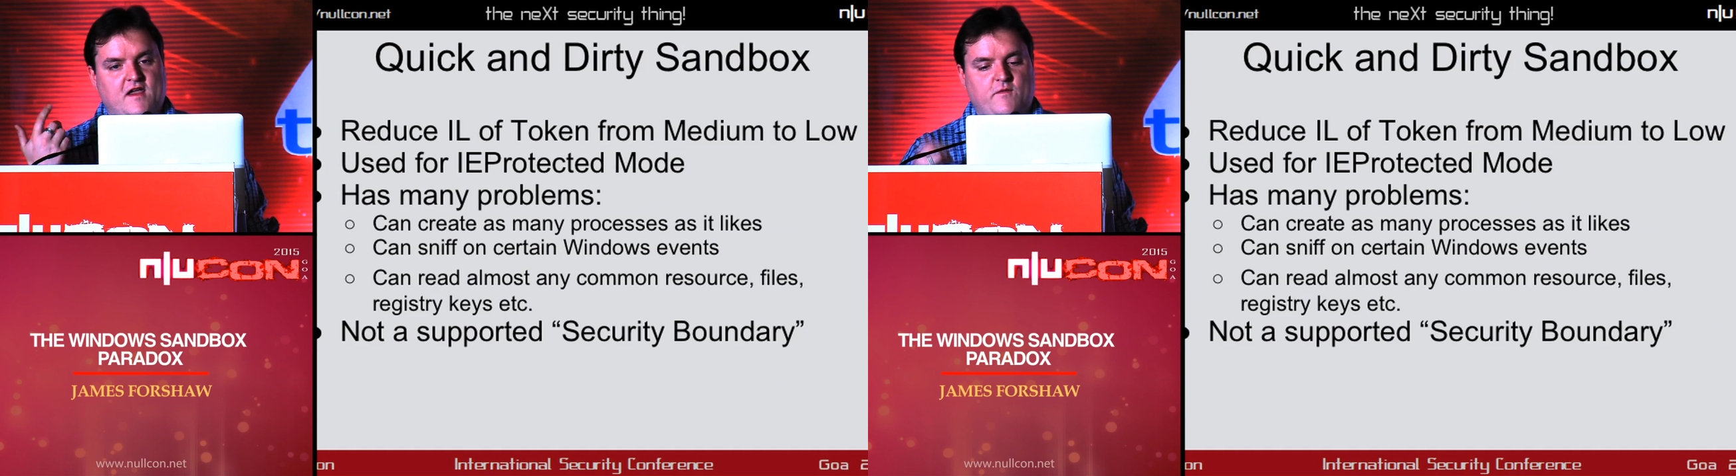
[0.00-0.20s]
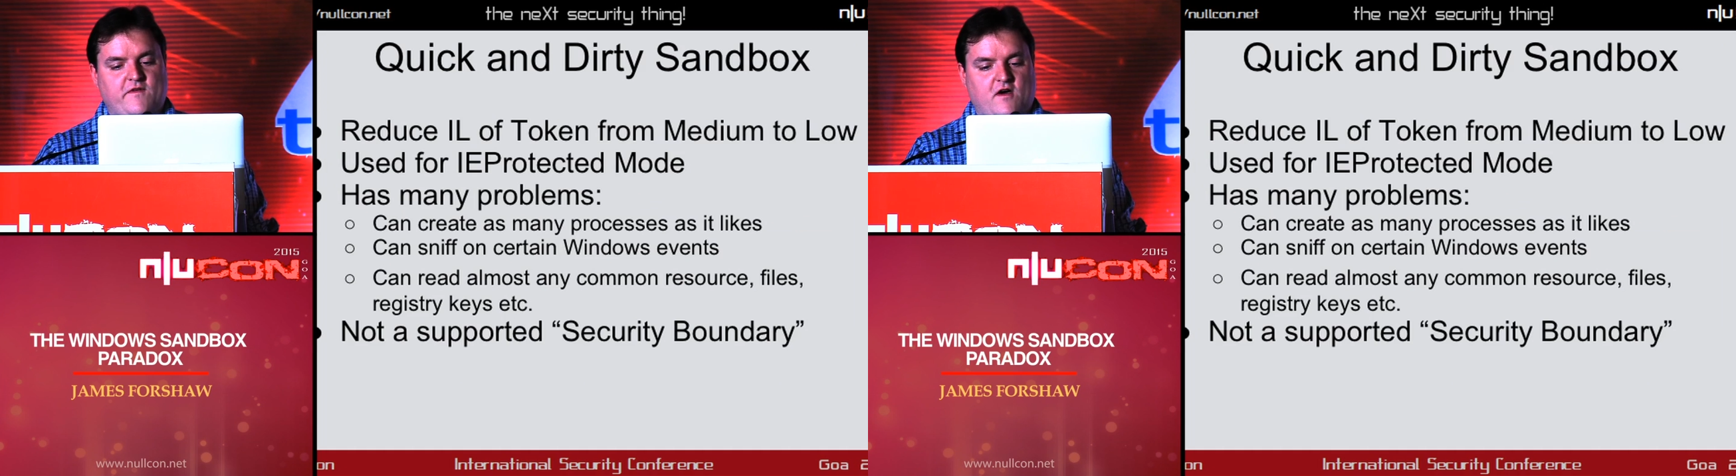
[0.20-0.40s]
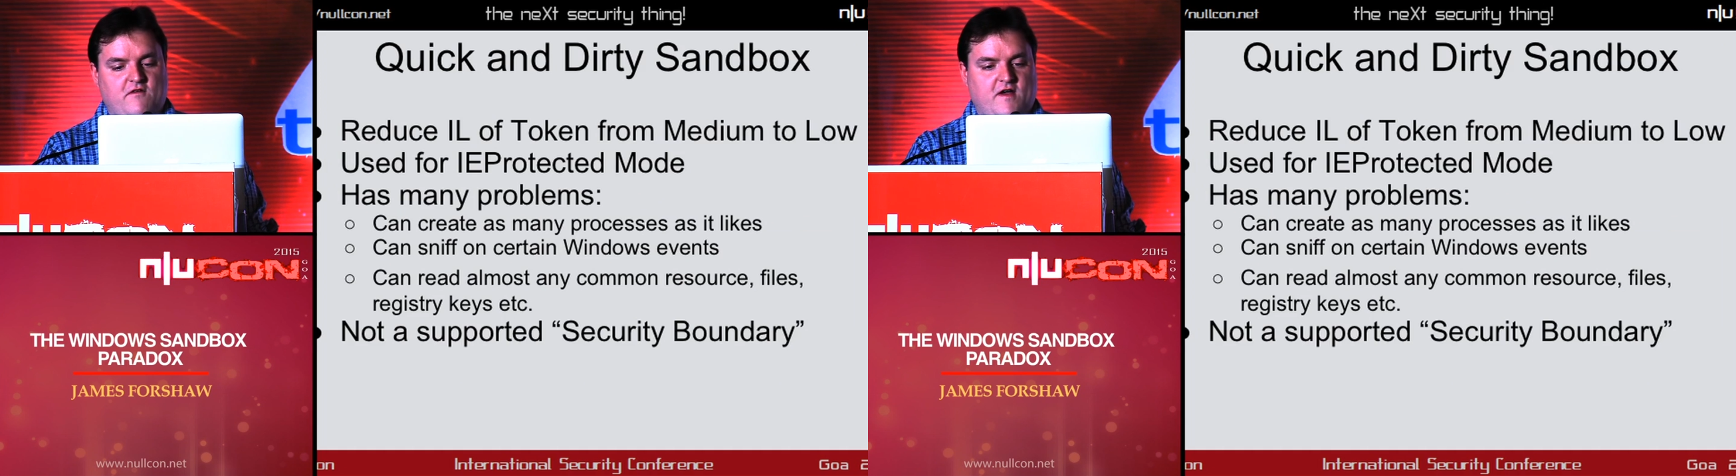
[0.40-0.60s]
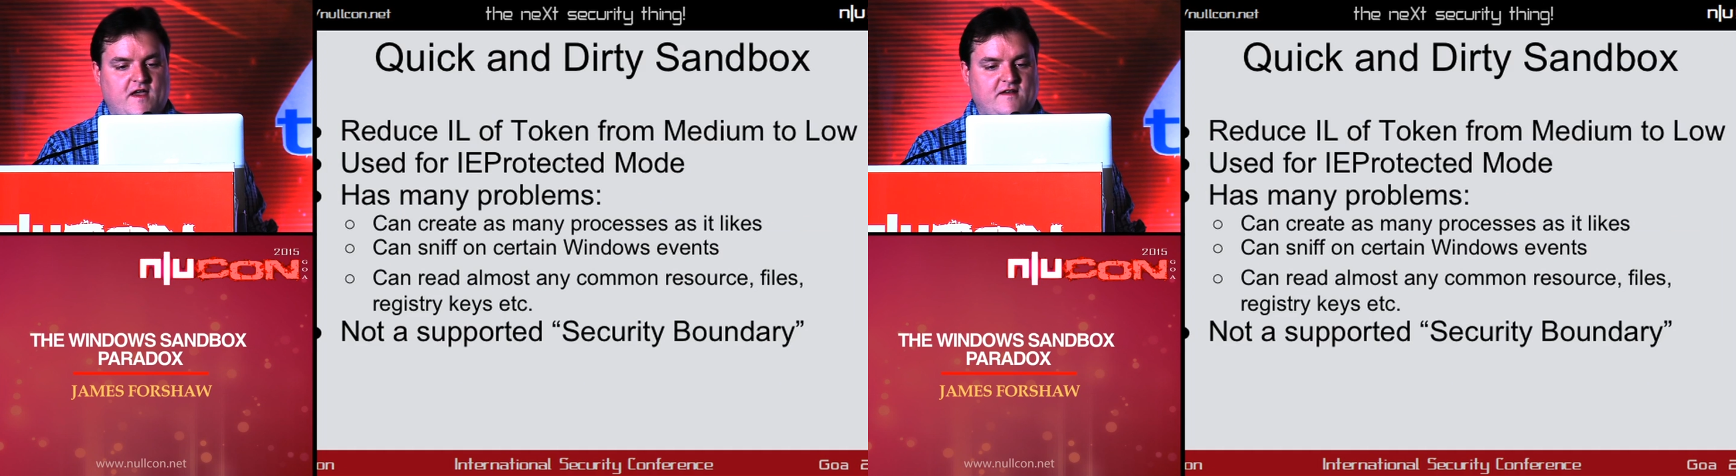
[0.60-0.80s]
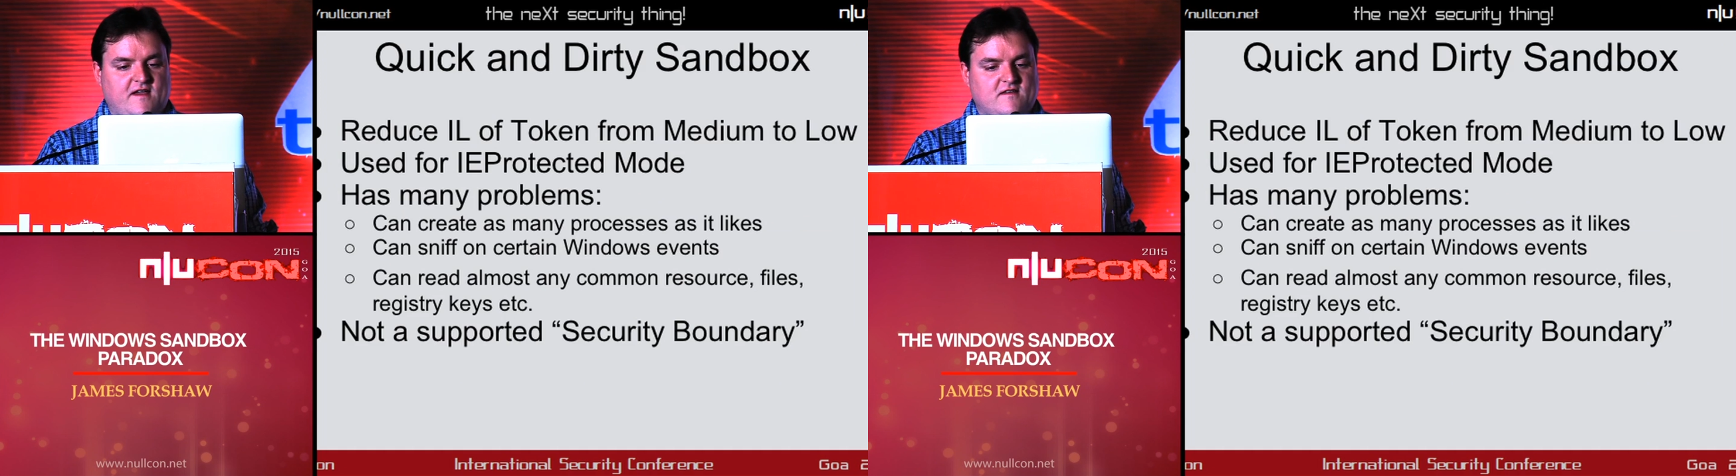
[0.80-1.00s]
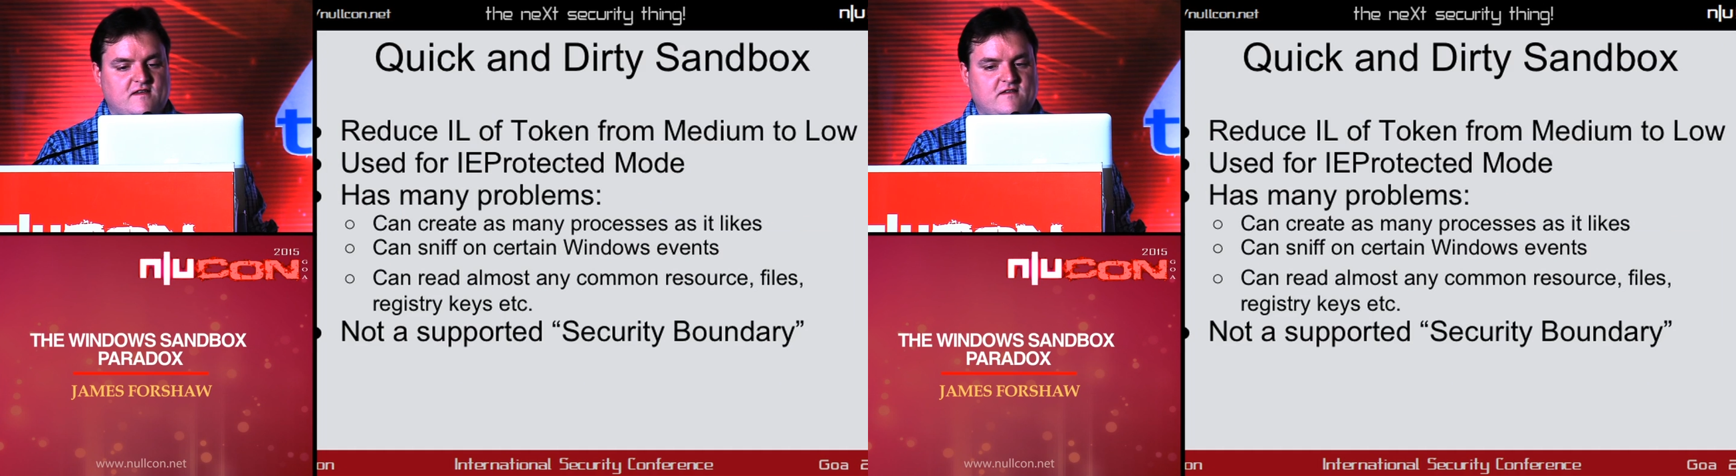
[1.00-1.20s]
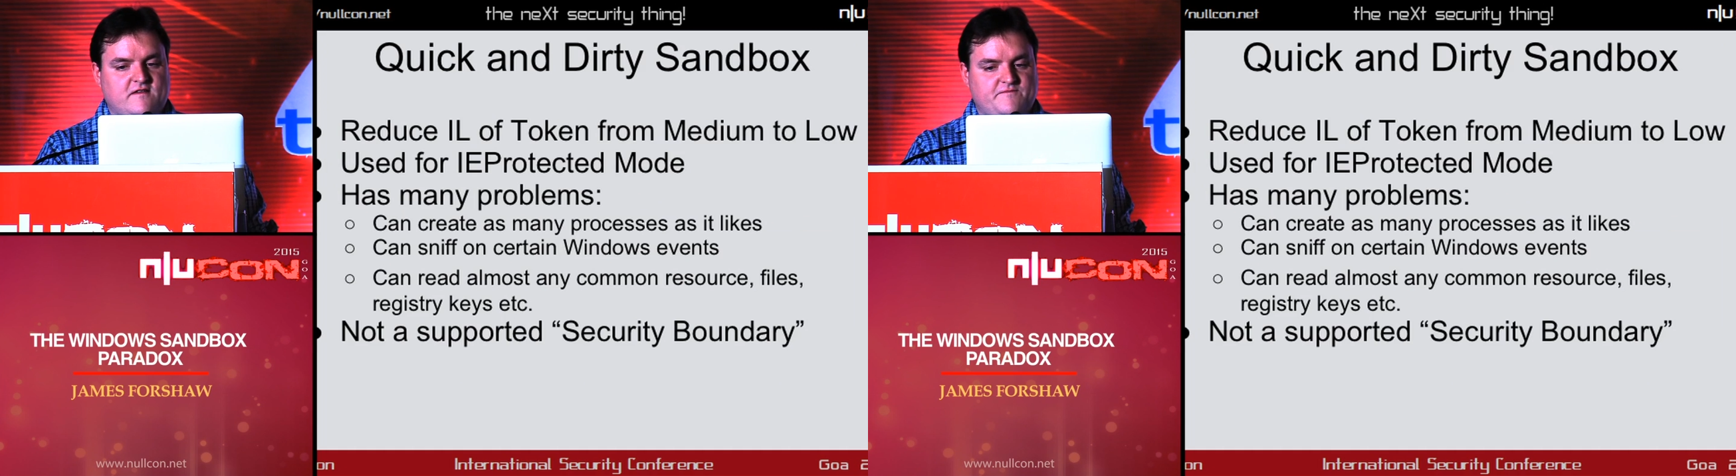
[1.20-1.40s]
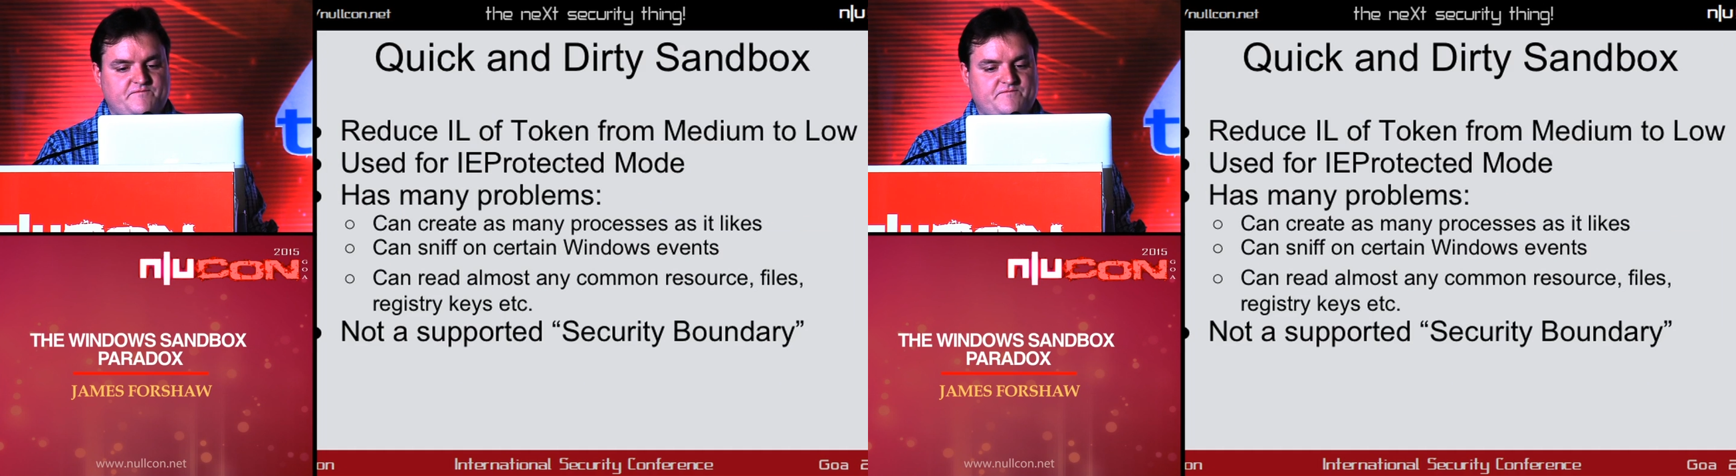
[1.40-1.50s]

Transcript: and we've got write access.